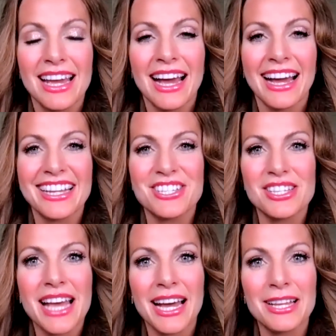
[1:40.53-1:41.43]
I
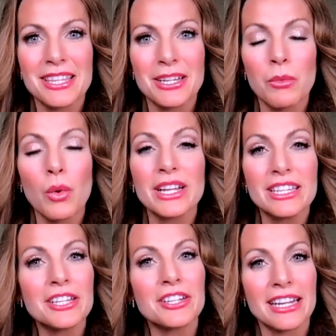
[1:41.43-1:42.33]
just had the
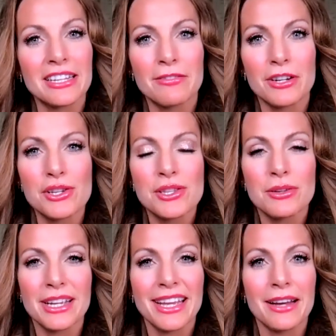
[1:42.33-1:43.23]
1-year
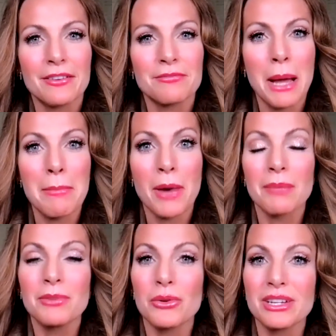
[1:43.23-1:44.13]
anniversary of my
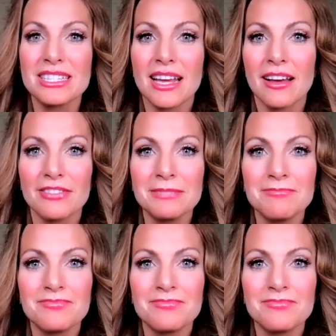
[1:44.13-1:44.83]
mom going to heaven.